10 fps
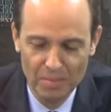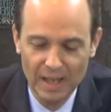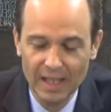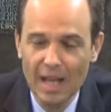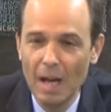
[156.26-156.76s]

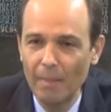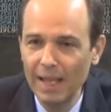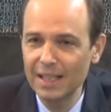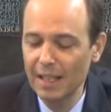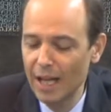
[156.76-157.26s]
And
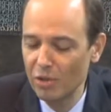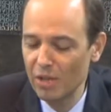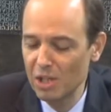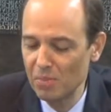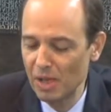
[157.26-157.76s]

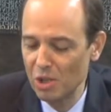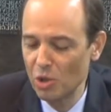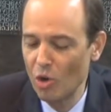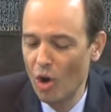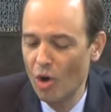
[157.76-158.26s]
multilateralism is
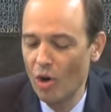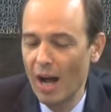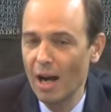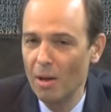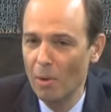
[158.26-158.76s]
no longer
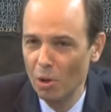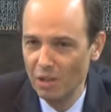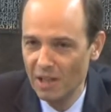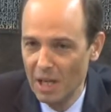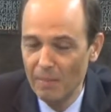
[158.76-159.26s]
a la
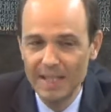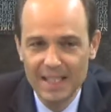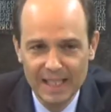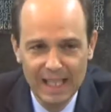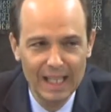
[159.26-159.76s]
mode, but
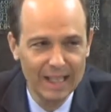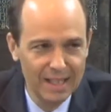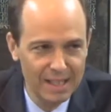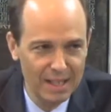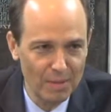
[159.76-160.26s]
still it
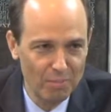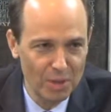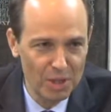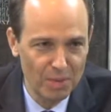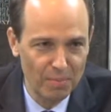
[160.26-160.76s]
is the
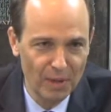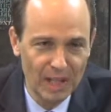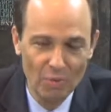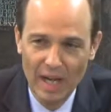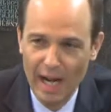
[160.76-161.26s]
principle
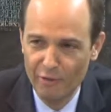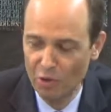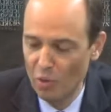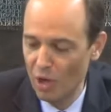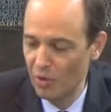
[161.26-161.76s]
that we have to
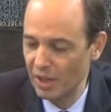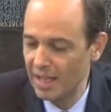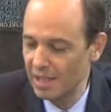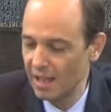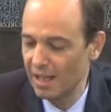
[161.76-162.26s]
work with,
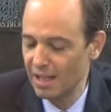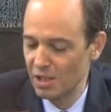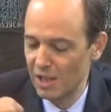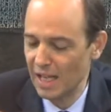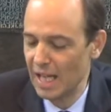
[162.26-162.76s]
and still it
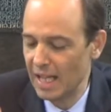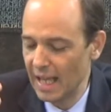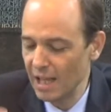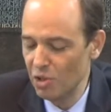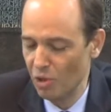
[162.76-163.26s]
is
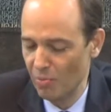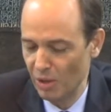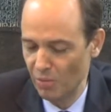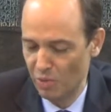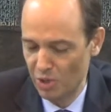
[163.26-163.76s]
the
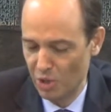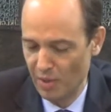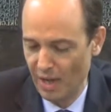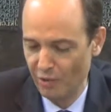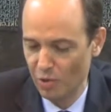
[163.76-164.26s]
instrument with which
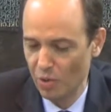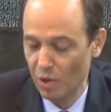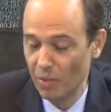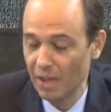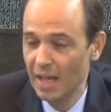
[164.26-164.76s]
we have to work
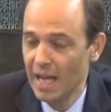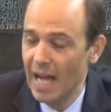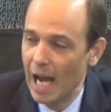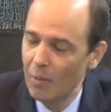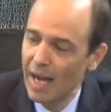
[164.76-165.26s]
with."
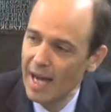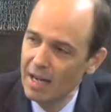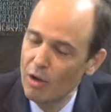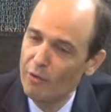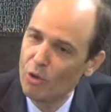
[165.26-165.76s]
And we had,
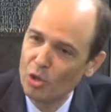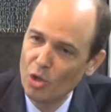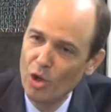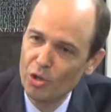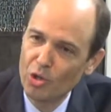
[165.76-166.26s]
of course,
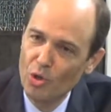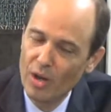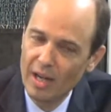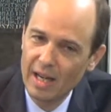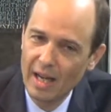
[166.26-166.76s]

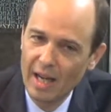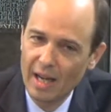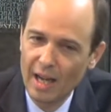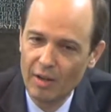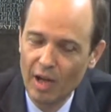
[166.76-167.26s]
also
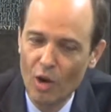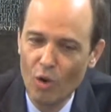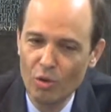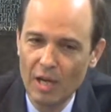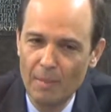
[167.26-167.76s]
a
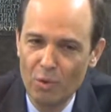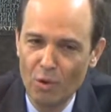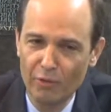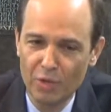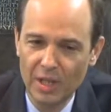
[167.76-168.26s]
whole number
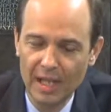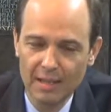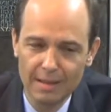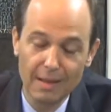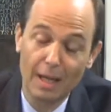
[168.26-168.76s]
of
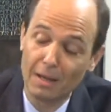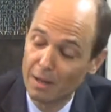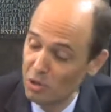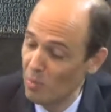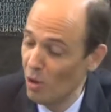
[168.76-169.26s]
states, like
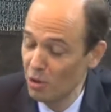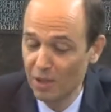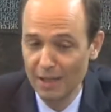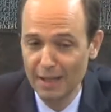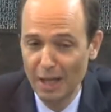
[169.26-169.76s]
small
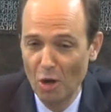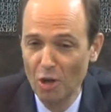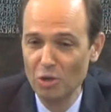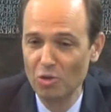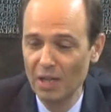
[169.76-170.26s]
states like
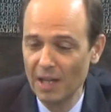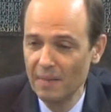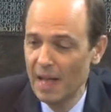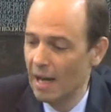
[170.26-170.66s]
Austria,